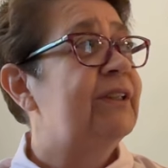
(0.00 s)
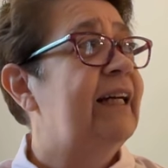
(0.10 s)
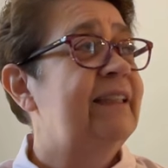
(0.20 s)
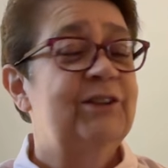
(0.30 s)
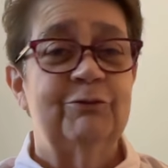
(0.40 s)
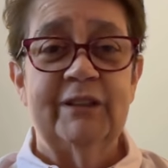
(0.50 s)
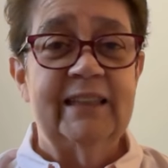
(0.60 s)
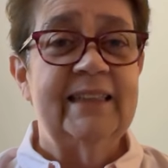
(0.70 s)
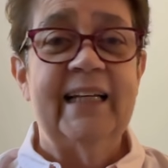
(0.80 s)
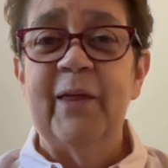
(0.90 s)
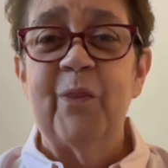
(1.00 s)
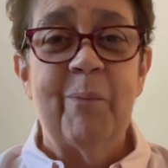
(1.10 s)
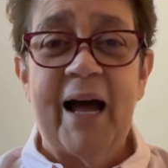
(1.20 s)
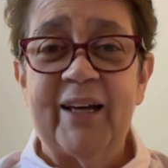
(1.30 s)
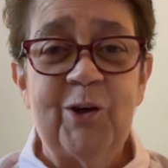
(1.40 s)
to like to read in the
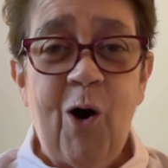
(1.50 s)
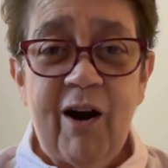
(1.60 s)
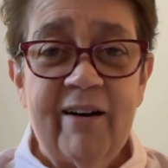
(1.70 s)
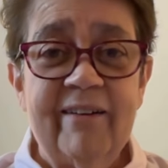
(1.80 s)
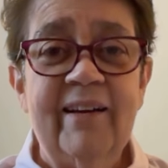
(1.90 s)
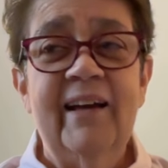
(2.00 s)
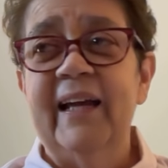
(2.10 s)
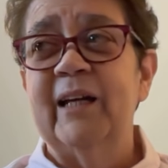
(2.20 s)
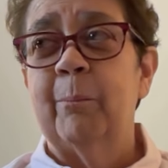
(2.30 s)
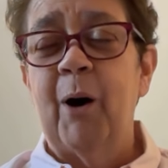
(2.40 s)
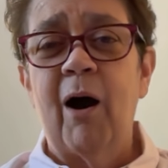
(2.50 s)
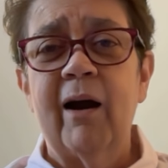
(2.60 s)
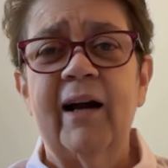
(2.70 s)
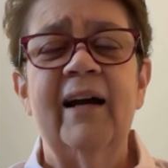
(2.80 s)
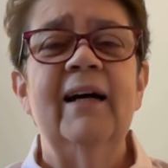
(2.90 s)
backyard, in a
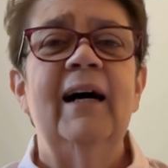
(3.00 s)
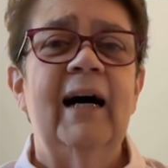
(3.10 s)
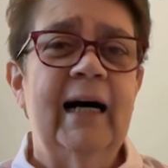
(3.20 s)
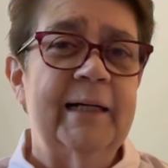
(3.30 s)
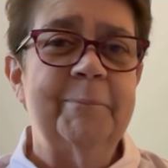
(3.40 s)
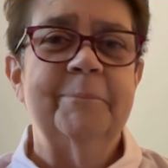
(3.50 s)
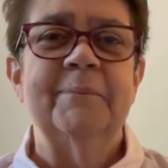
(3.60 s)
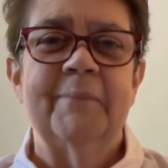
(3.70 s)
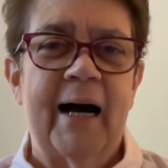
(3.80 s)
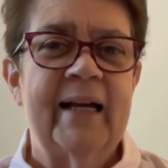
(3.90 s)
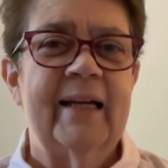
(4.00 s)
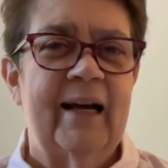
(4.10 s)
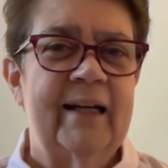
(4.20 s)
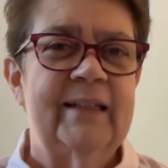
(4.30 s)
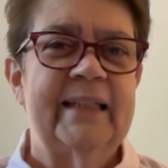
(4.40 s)
park.
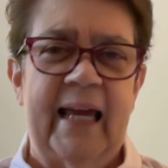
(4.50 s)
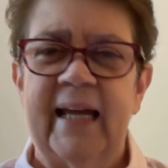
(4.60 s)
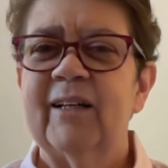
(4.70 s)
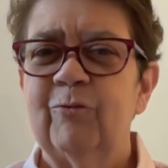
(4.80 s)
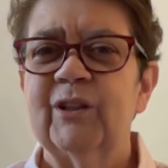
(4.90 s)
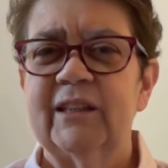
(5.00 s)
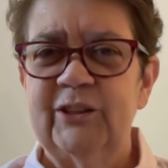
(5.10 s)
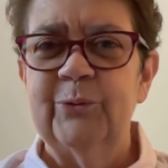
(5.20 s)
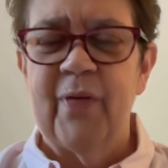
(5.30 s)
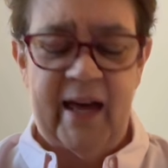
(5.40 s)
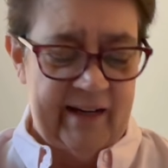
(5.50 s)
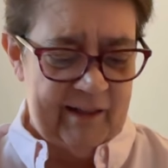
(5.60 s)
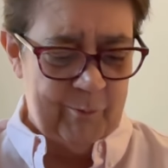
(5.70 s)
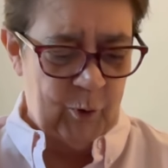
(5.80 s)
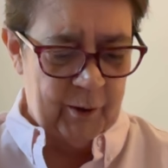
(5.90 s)
I can't really do that
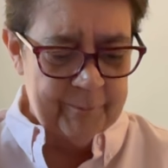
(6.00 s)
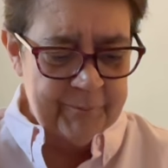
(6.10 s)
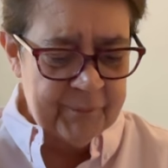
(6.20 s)
anymore.